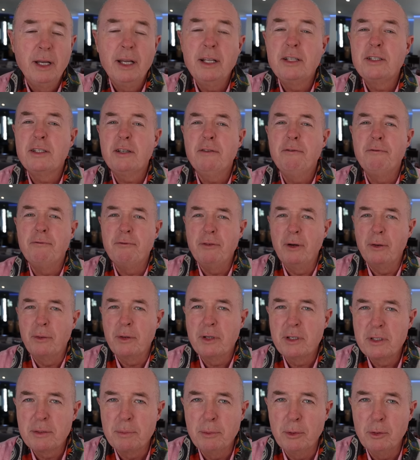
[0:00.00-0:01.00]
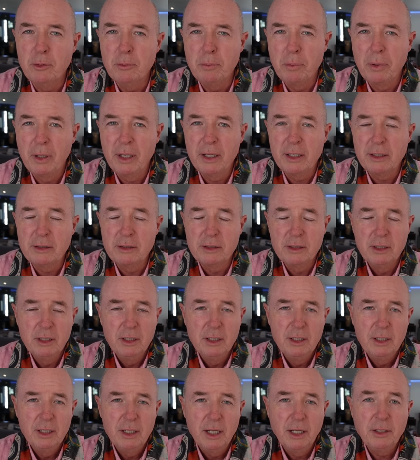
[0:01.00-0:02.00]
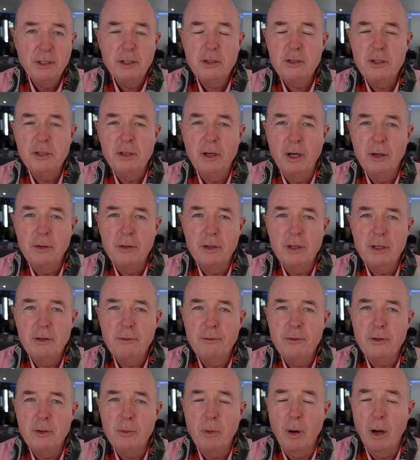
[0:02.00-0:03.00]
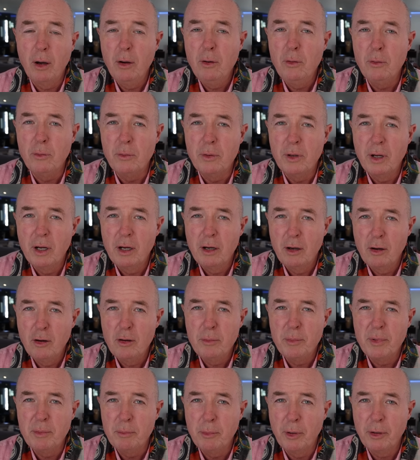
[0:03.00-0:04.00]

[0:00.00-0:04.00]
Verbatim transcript: It's a very small place. And did you know that if you own a home in